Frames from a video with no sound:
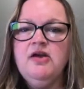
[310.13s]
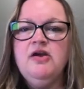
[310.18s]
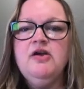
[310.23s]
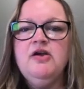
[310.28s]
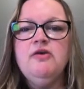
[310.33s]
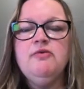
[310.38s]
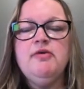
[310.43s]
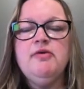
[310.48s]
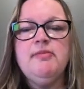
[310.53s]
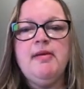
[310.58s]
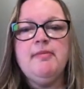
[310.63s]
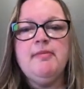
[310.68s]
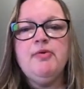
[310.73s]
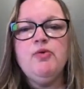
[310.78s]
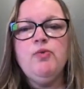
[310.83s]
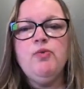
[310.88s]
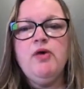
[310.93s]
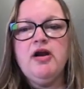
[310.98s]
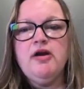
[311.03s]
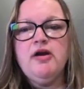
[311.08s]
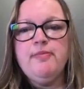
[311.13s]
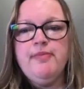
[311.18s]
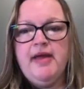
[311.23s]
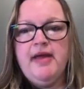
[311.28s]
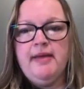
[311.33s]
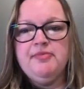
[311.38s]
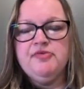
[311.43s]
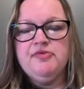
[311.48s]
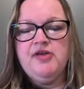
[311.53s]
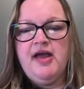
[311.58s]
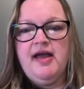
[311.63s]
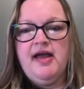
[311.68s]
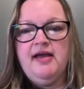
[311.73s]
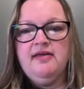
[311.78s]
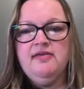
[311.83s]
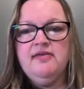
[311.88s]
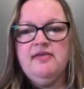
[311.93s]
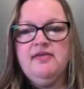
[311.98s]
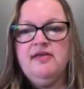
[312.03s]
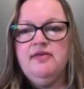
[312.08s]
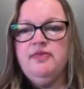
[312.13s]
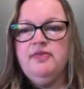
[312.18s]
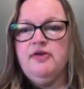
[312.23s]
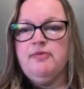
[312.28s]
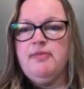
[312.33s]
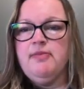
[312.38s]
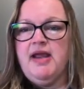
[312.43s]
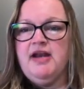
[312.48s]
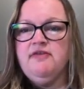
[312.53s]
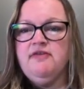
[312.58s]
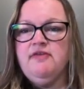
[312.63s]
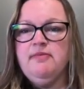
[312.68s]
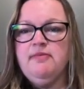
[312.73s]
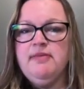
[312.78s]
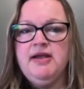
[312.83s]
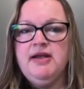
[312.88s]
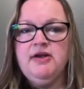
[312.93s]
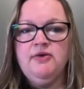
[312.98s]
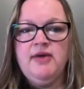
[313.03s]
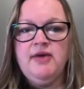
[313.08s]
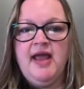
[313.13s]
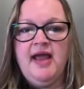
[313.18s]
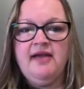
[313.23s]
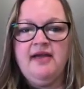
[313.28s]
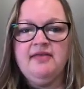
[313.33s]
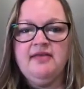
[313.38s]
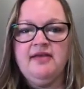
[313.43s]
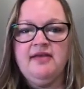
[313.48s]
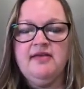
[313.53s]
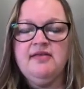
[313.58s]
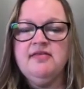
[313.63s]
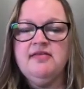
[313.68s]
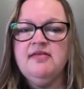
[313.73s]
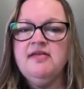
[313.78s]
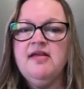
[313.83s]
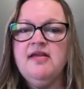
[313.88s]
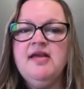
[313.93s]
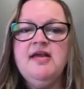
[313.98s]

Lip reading: Remember, what are peptides? They're made of amino acids.